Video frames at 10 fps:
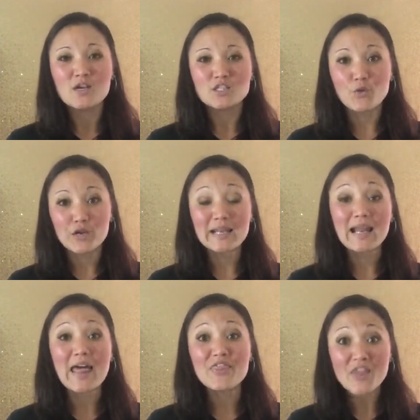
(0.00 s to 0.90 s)
to where you can
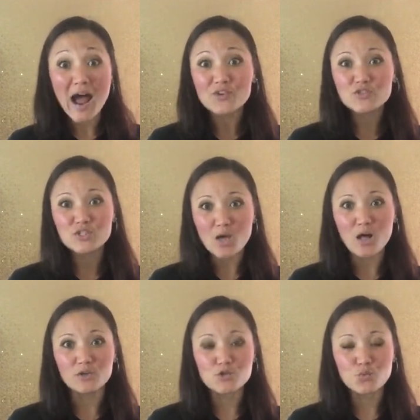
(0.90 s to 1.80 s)
get
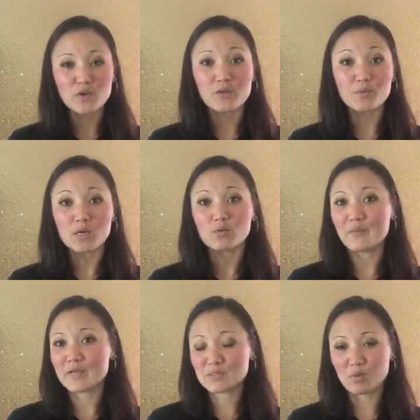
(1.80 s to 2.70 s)
$1,000 worth of Pure
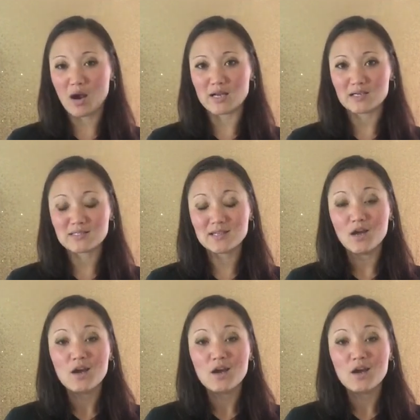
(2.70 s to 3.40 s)
Romance products